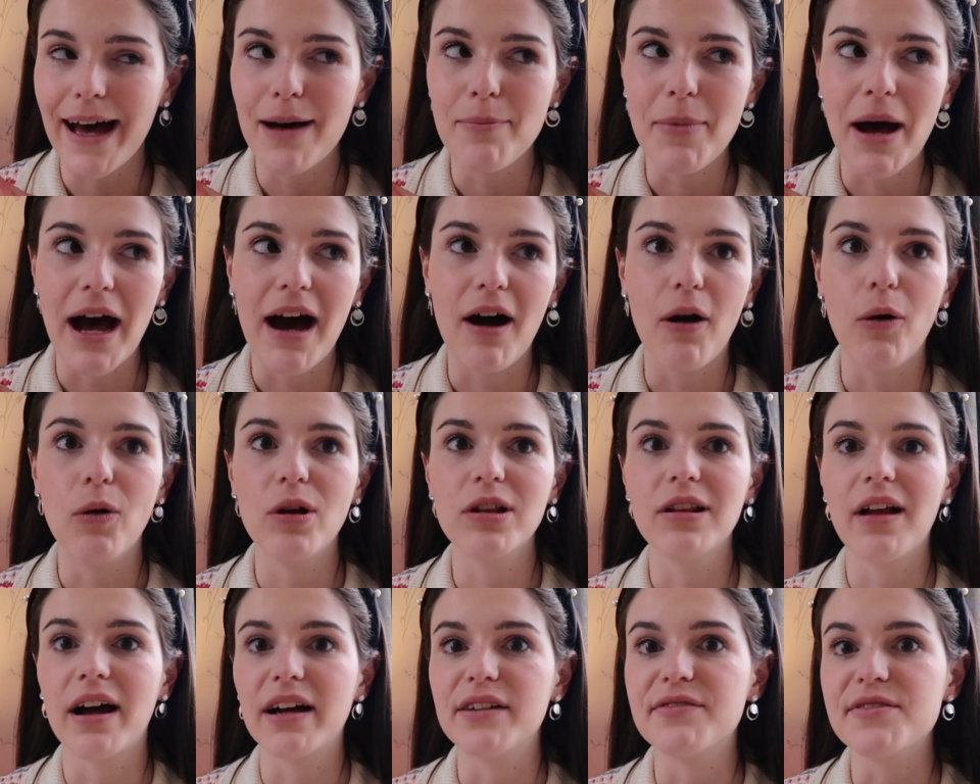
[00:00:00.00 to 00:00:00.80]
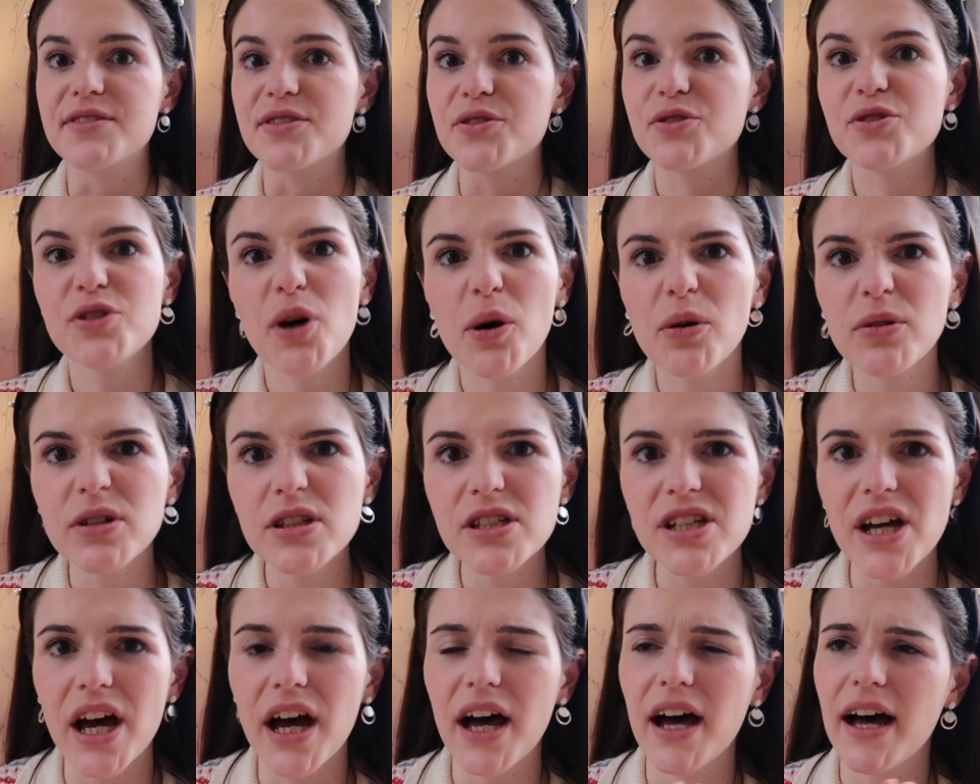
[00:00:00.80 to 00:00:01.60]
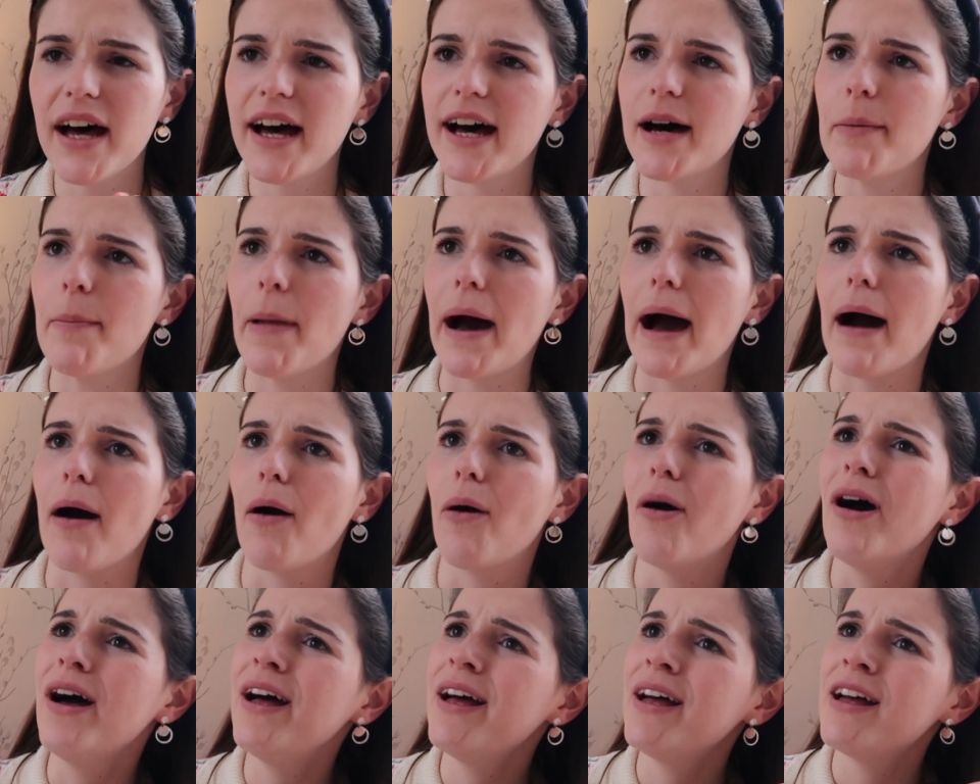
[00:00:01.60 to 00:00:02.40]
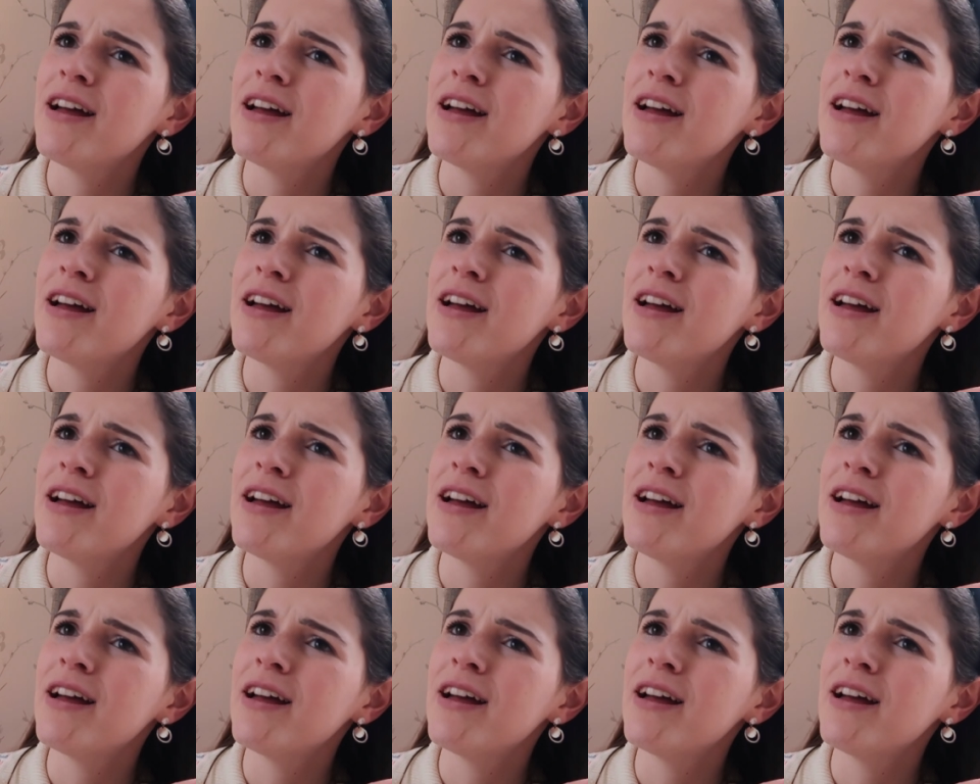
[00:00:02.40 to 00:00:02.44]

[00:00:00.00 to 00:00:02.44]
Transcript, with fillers: about life as a doctor, about